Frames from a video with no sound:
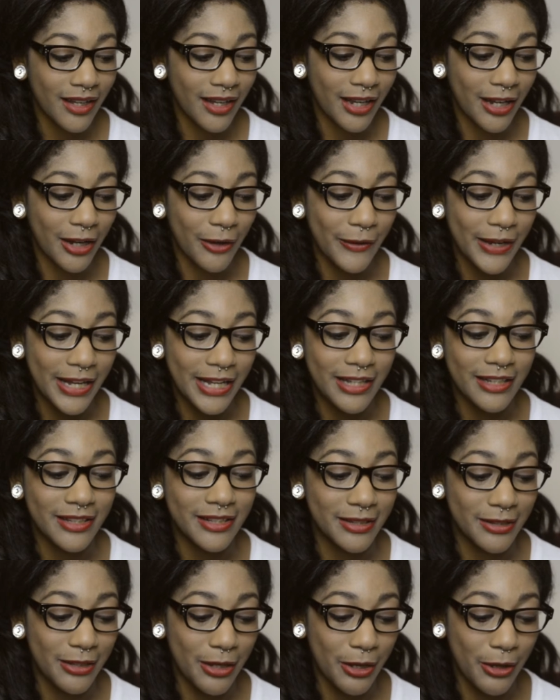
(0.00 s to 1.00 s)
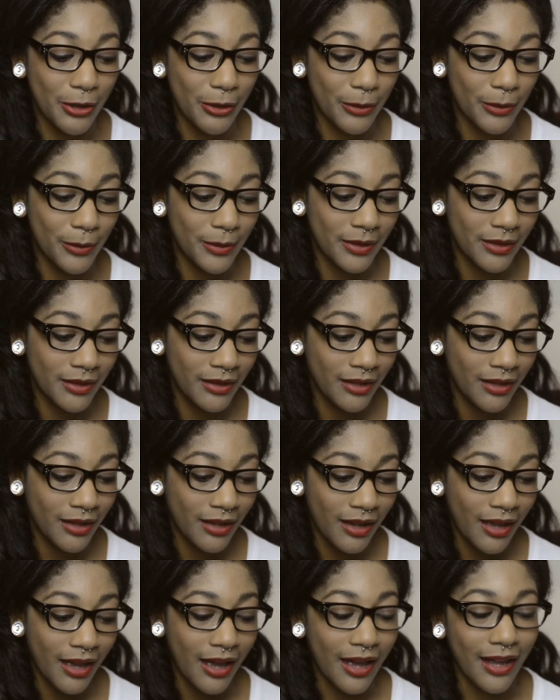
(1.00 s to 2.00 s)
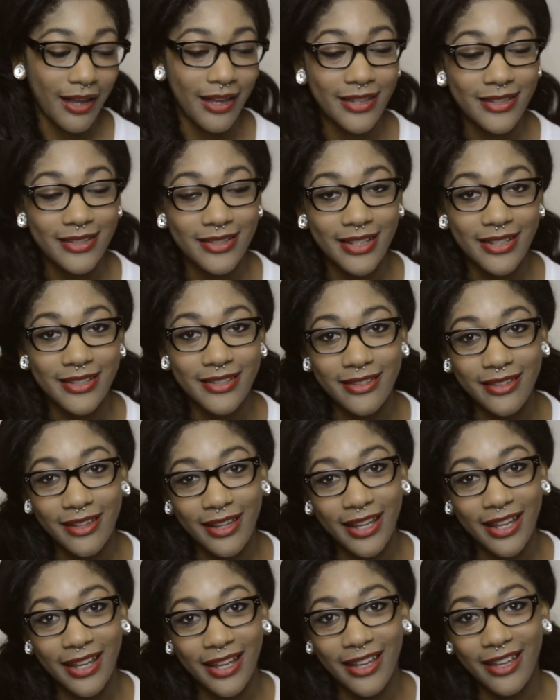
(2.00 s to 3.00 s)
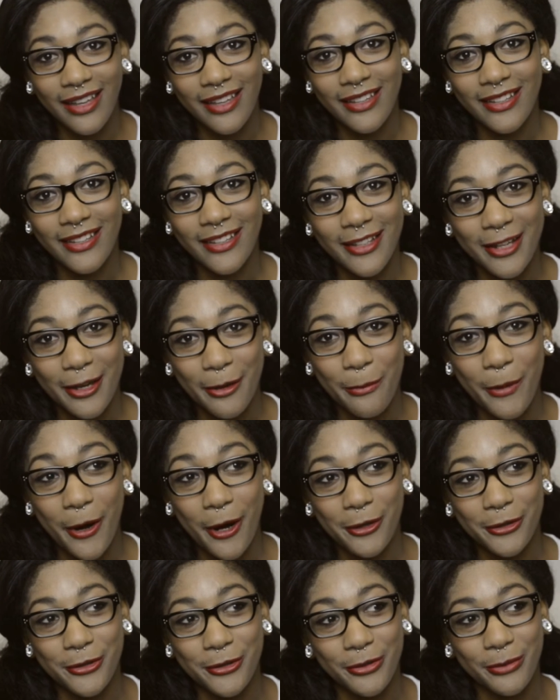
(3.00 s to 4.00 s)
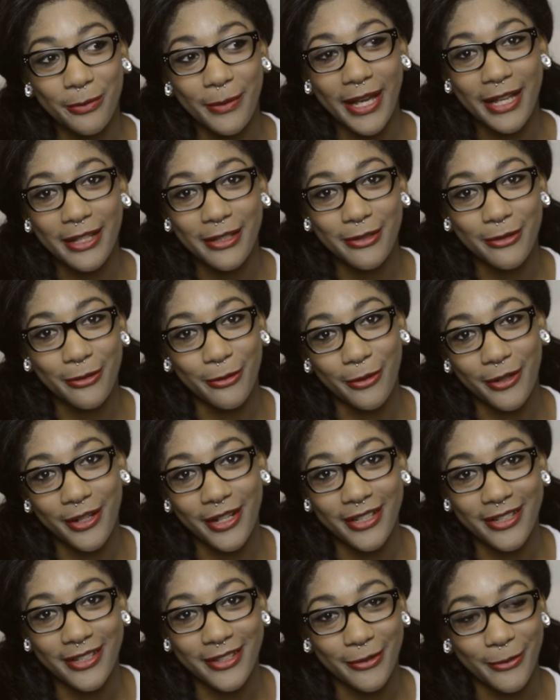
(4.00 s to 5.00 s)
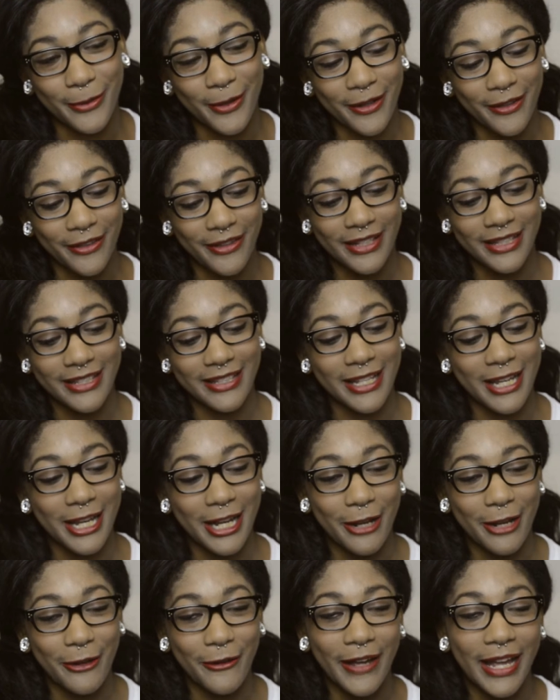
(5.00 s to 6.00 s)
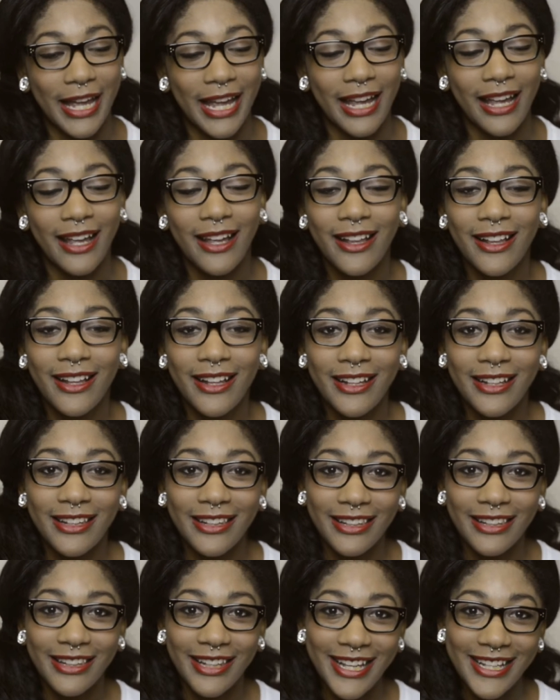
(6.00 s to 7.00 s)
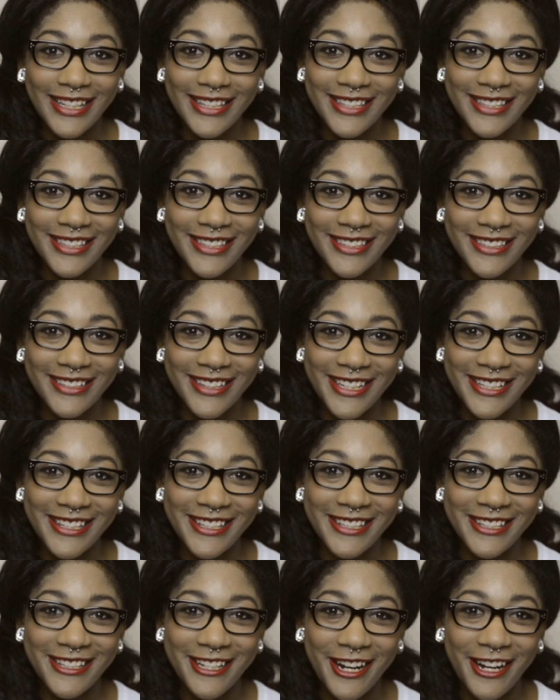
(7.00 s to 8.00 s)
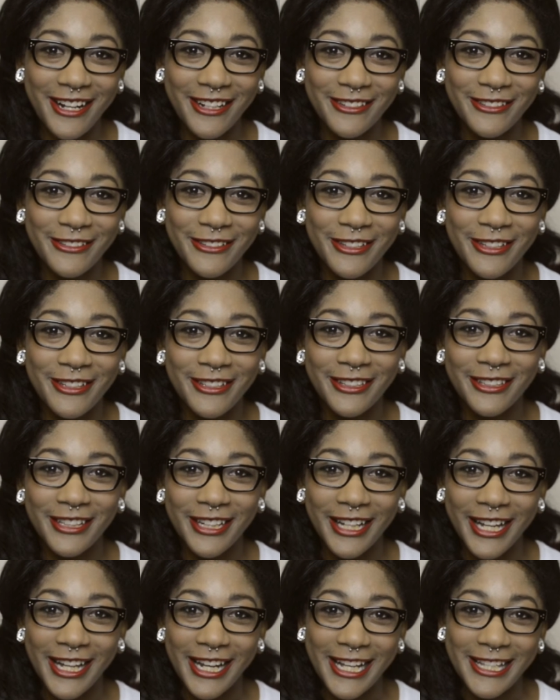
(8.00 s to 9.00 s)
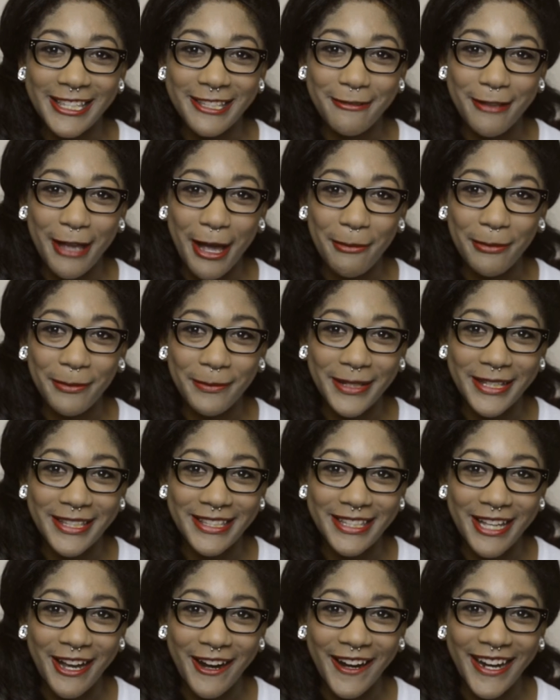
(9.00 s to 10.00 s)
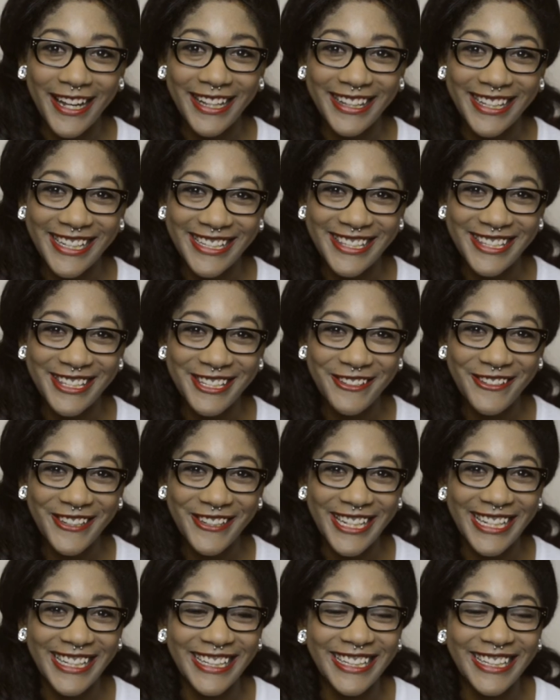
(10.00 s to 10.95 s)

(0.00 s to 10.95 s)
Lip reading: Anyway, so I guess that's like a partial backstory to all this. Anyway, let's start looking at some comic books, alright? Let's do it!